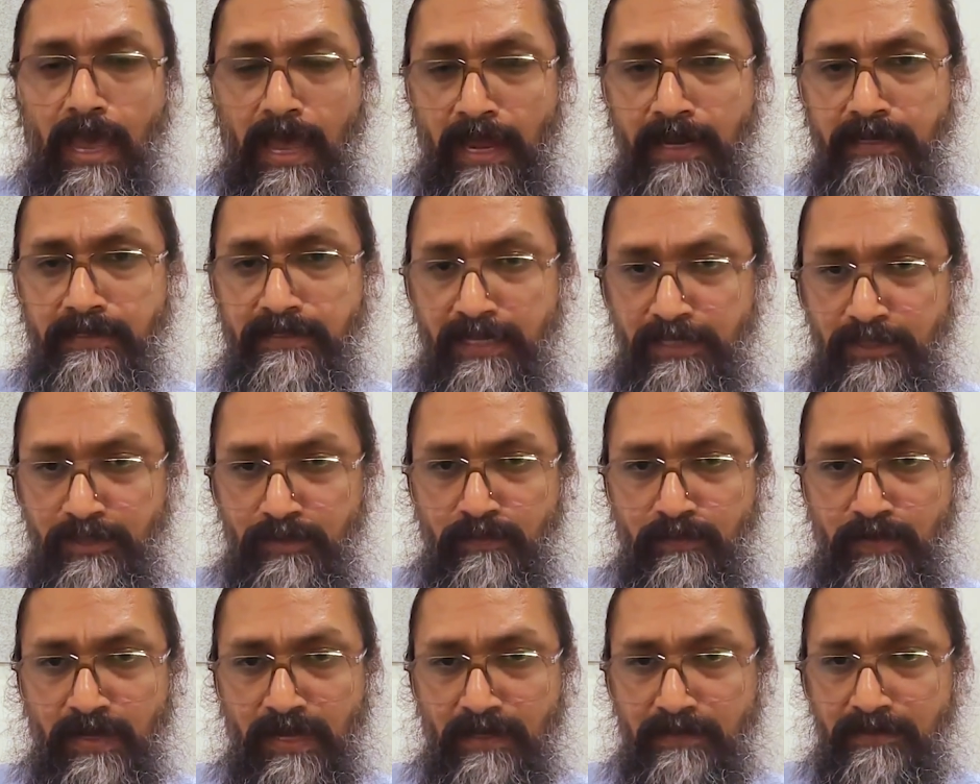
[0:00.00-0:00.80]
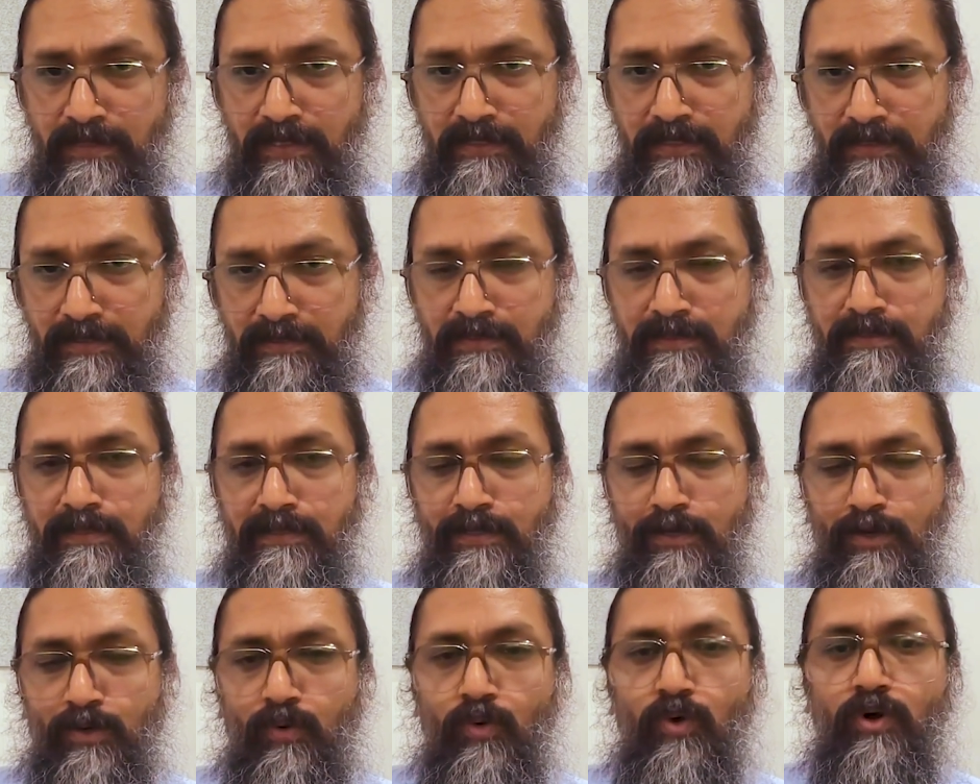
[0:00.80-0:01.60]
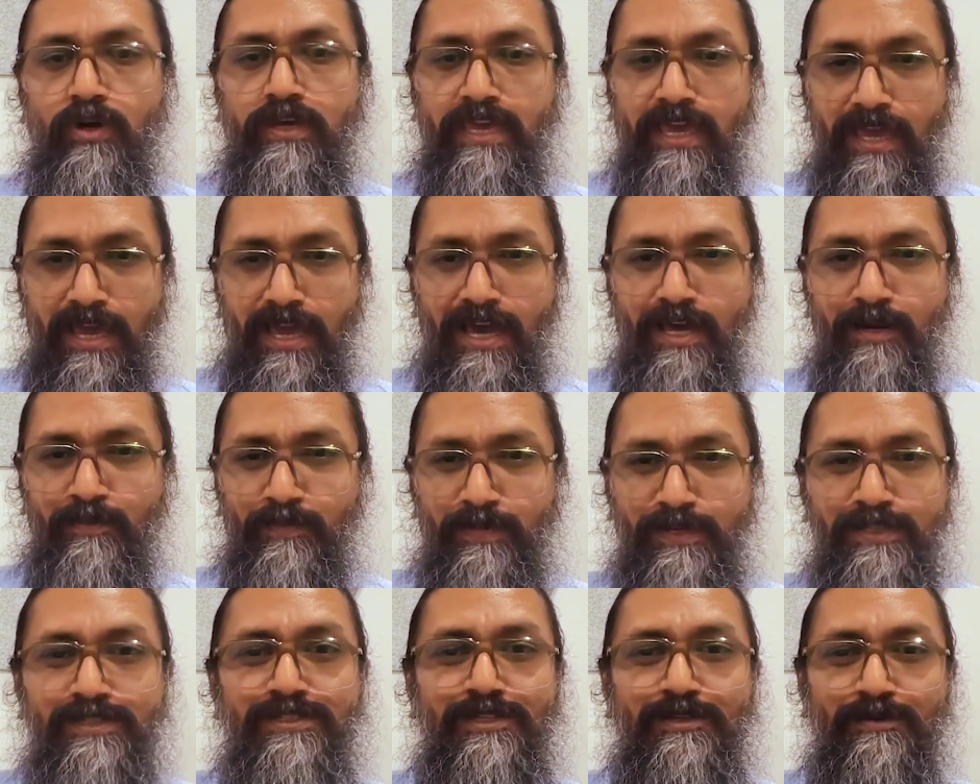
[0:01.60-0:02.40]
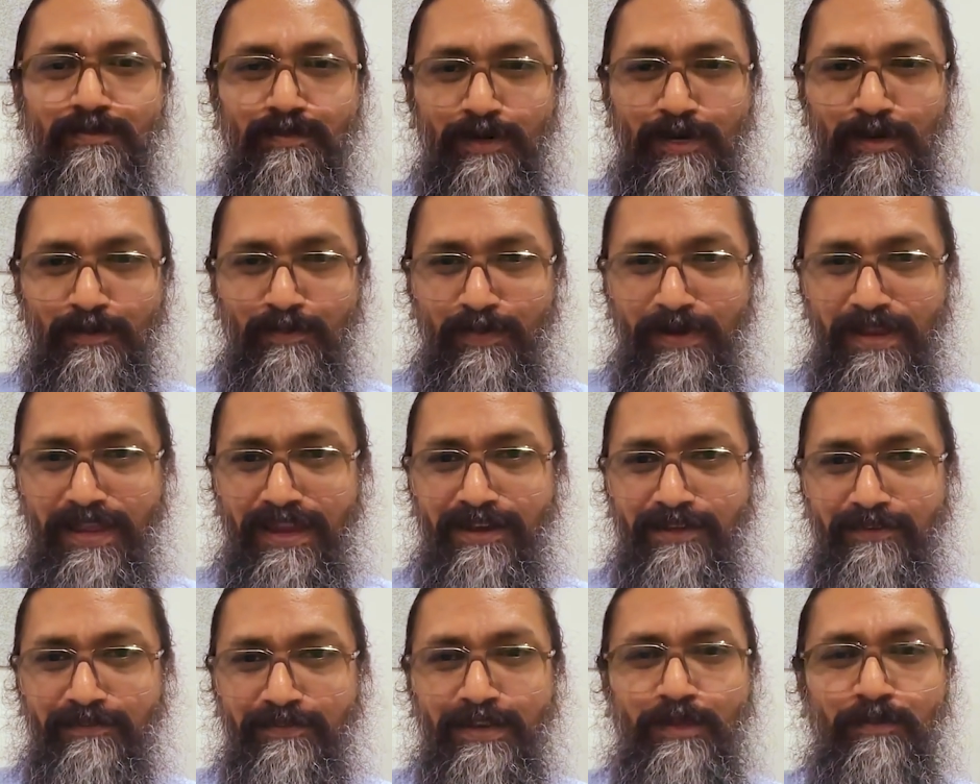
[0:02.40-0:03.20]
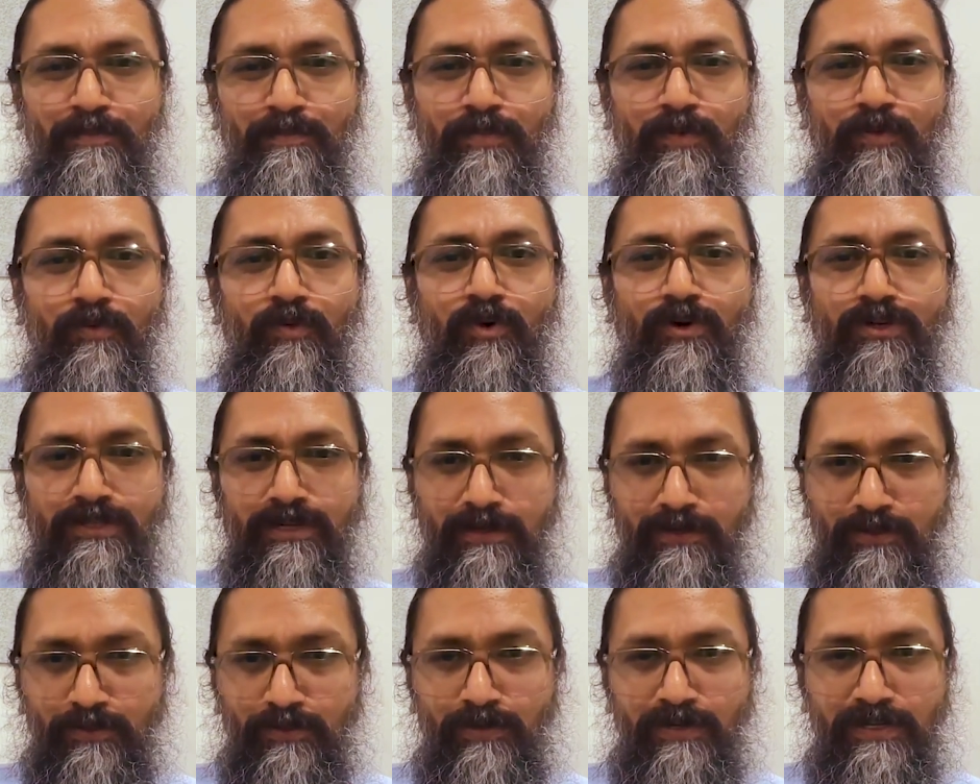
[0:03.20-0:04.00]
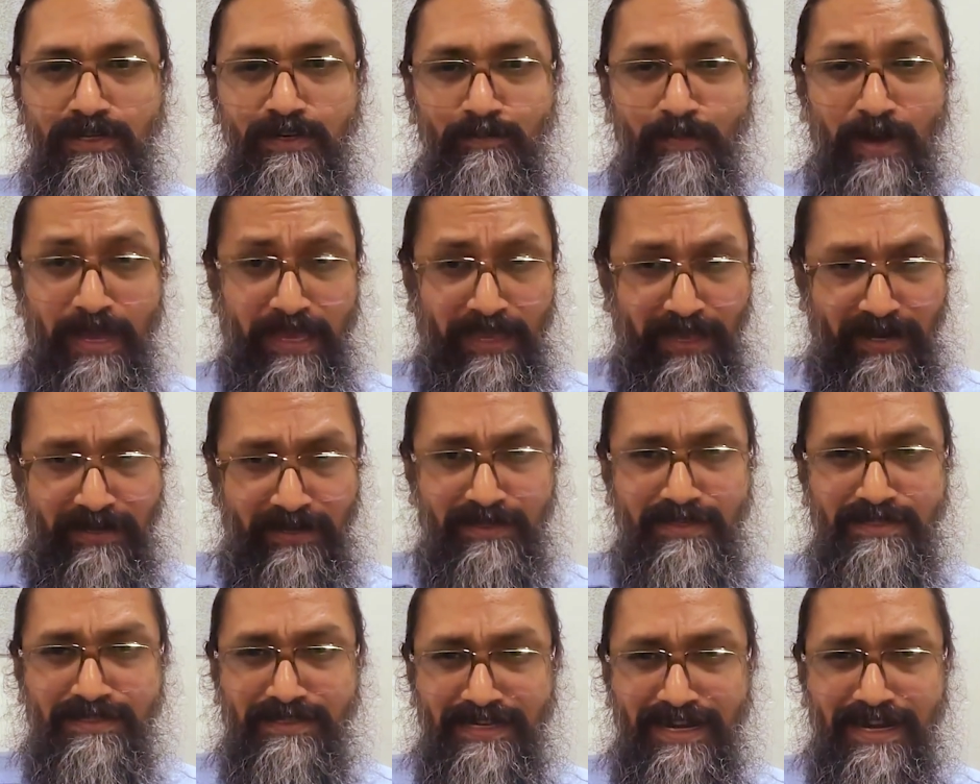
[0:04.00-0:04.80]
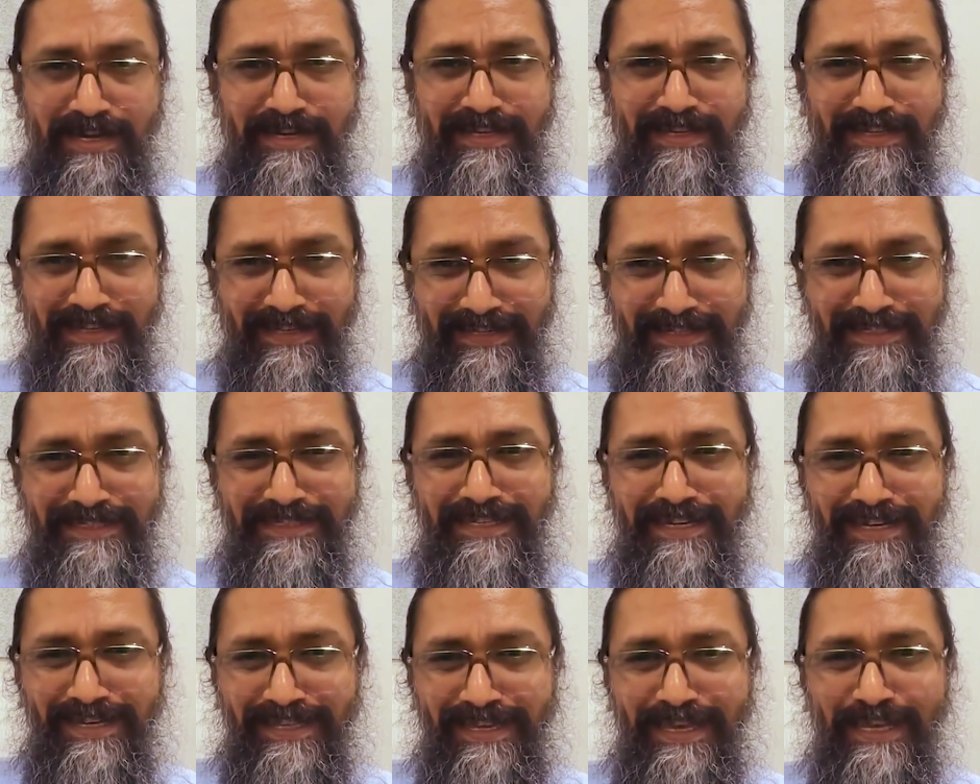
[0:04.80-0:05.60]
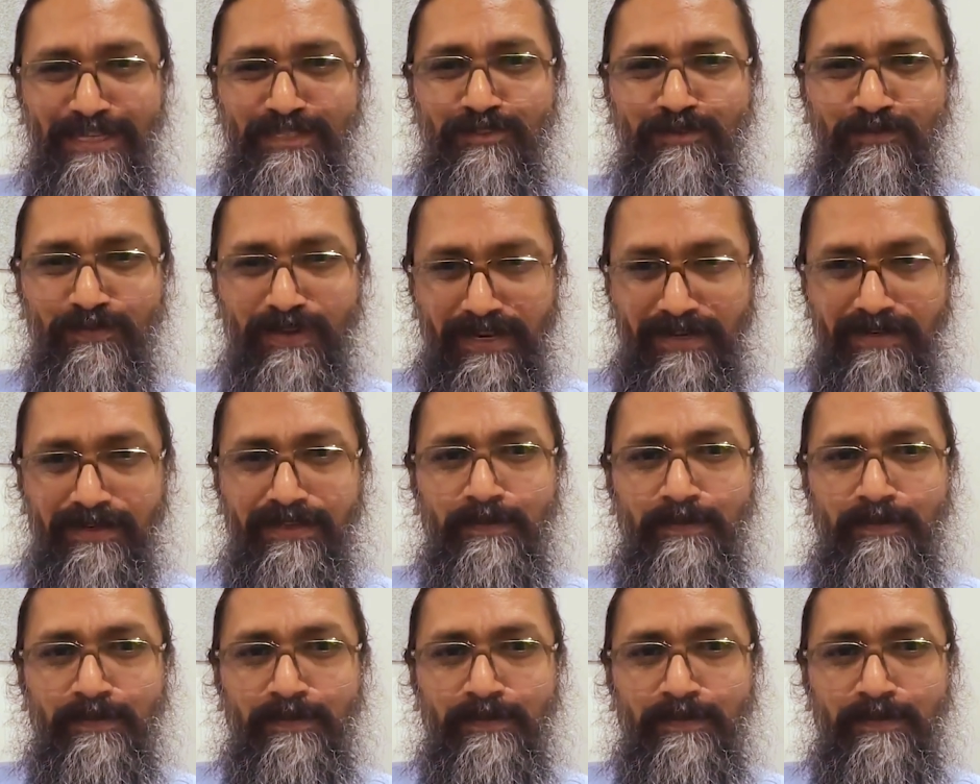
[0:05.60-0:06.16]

And that's where that OKR principle played a very pivotal role in my understanding initially as well.